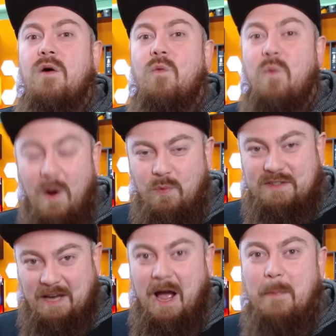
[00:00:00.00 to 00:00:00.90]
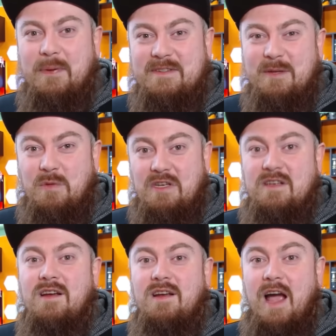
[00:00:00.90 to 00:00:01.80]
What would happen to
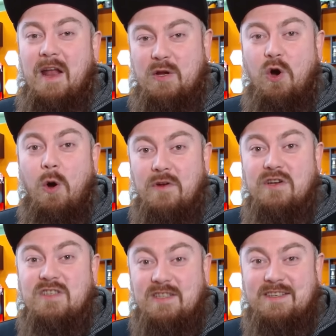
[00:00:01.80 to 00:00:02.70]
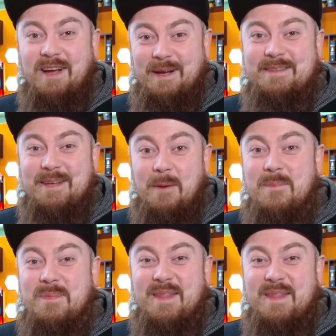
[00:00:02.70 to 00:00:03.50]
me in a communist society?